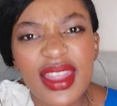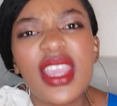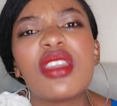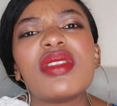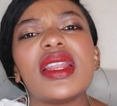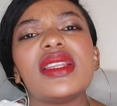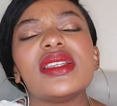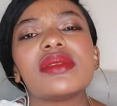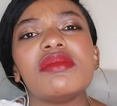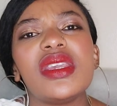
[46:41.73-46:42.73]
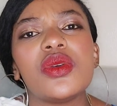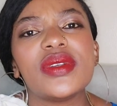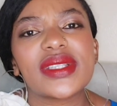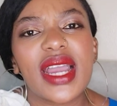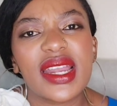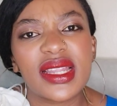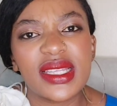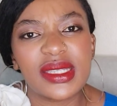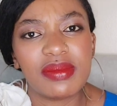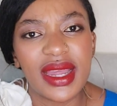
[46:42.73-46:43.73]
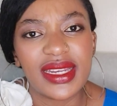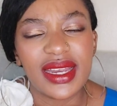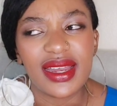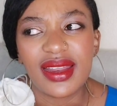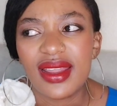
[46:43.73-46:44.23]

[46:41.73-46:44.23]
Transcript: Thank you that it is me who is carrying this burden.